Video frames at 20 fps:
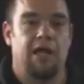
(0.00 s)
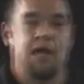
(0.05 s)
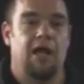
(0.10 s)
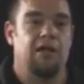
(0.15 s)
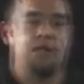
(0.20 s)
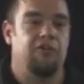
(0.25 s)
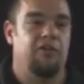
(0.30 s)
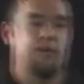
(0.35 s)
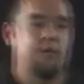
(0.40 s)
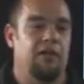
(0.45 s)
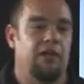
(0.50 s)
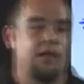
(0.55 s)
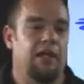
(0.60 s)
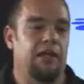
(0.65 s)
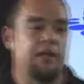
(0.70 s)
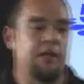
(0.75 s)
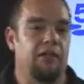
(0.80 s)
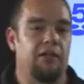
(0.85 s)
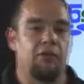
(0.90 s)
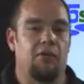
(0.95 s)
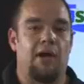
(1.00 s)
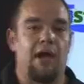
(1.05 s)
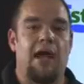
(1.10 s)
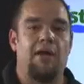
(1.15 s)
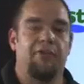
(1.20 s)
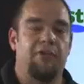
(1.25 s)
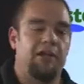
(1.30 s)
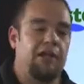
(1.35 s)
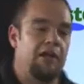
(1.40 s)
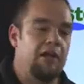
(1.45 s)
got a
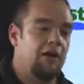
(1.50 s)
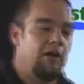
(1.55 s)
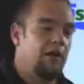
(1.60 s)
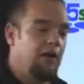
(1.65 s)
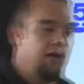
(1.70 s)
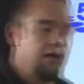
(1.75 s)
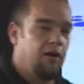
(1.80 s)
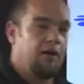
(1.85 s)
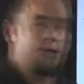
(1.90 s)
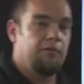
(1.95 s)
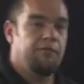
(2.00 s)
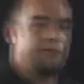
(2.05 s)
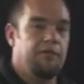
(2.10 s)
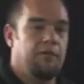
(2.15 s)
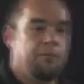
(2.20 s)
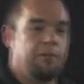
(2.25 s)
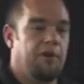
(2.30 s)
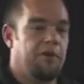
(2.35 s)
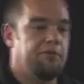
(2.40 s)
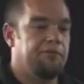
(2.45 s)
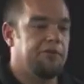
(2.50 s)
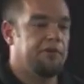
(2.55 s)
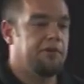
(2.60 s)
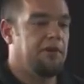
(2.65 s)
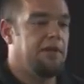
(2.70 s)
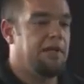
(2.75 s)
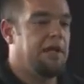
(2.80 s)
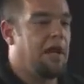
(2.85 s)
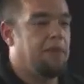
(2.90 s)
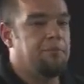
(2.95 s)
graphic here of the
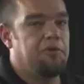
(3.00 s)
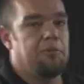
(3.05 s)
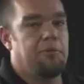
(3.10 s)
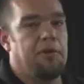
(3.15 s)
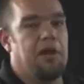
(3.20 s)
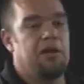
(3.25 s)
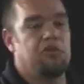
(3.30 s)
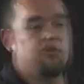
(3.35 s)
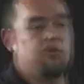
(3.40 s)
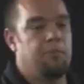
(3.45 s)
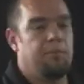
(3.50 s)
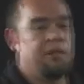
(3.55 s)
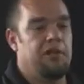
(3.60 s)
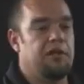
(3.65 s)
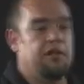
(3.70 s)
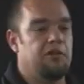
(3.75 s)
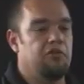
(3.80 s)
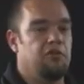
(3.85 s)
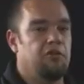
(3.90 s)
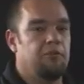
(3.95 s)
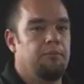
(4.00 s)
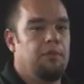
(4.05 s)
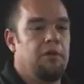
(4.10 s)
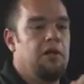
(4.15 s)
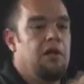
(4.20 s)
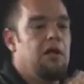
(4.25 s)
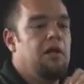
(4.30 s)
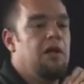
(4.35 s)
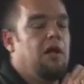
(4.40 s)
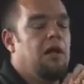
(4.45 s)
perfectly optimized page,
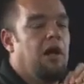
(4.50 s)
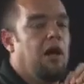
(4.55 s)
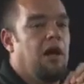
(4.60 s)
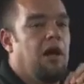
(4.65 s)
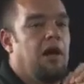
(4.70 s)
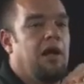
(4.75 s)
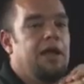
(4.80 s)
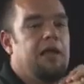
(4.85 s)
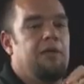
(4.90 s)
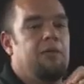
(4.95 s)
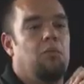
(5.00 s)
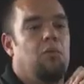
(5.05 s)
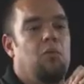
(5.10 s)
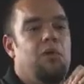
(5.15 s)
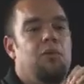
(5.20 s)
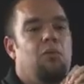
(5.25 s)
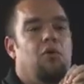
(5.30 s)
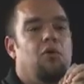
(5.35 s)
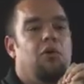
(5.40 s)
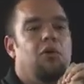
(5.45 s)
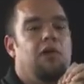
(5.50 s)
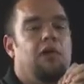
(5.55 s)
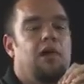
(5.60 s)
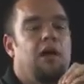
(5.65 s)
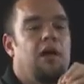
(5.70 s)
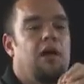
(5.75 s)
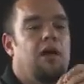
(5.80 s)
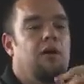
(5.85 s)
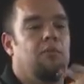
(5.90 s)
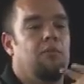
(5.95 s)
and we
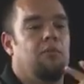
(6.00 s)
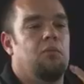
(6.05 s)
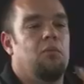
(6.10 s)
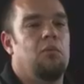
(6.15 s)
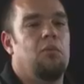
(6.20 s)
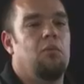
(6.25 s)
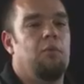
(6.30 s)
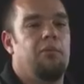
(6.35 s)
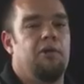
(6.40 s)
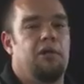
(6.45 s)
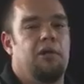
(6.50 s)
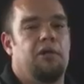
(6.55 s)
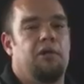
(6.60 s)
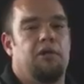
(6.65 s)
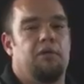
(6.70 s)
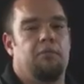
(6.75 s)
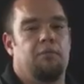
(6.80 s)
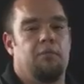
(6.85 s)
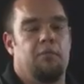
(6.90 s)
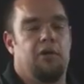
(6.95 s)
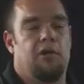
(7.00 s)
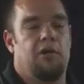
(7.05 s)
will put a